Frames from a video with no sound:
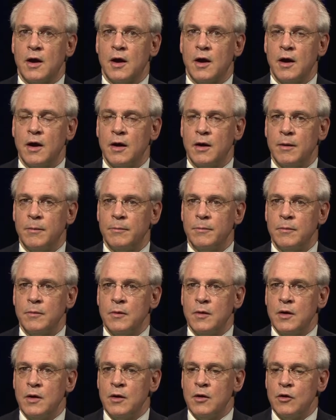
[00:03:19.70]
Um,
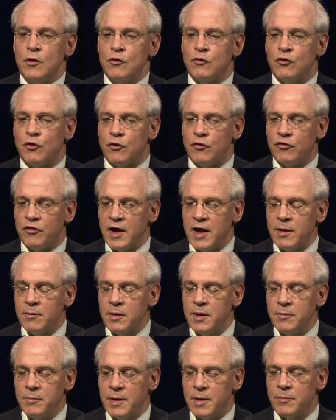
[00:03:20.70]
for
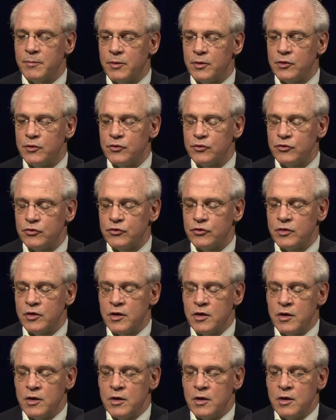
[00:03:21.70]
family members,
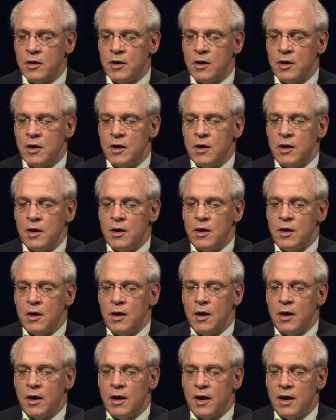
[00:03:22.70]

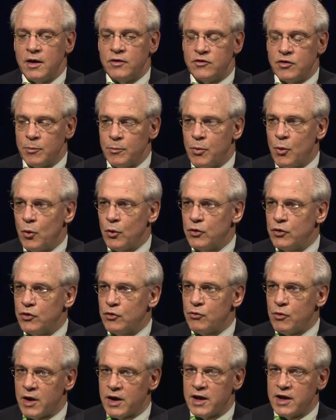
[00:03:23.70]
it's important to
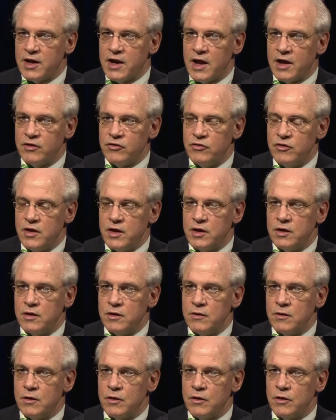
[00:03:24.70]
recognize that
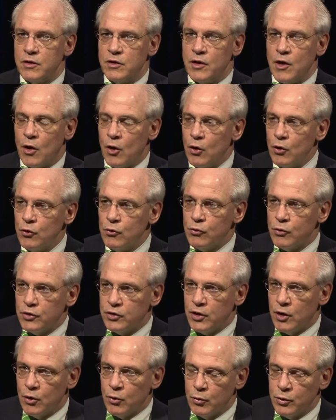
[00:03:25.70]
the older
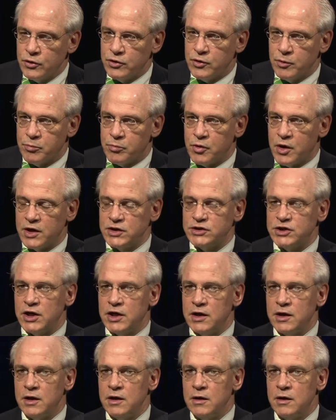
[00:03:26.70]
adult with
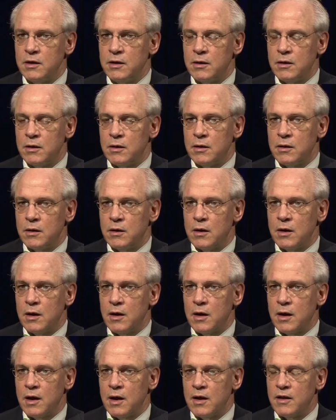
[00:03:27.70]
depression,
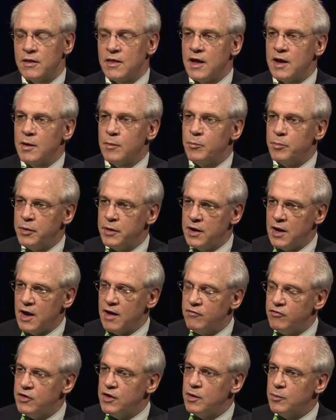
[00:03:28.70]
they
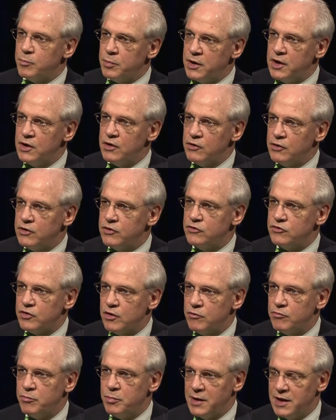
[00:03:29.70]
have the appearance
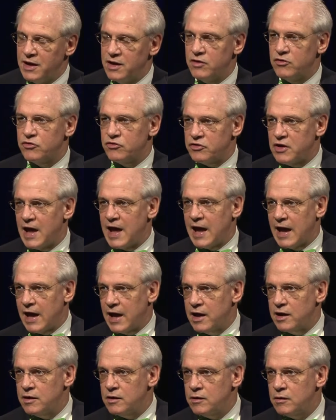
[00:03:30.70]
of being
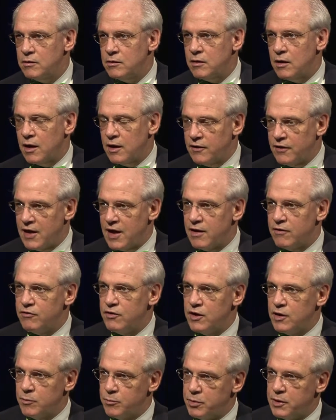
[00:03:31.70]
sad and they have
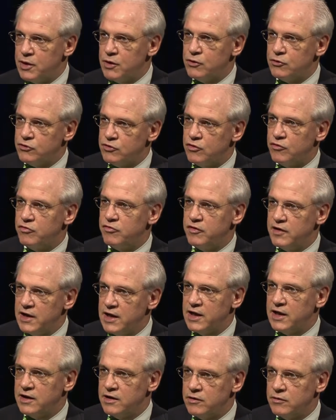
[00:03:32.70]
the appearance of
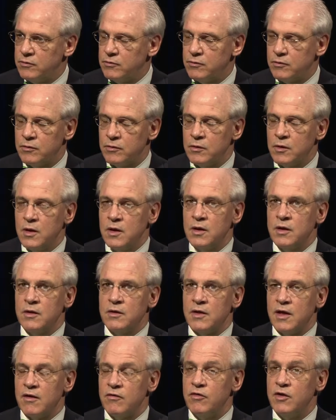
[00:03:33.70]
feeling
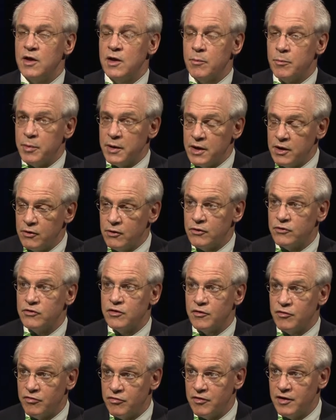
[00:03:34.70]
they have the appearance
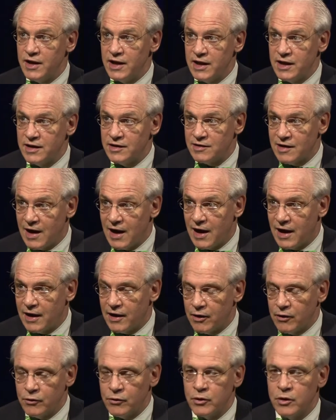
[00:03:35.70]
of feeling
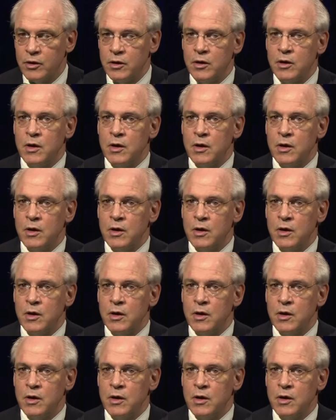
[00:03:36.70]
tired.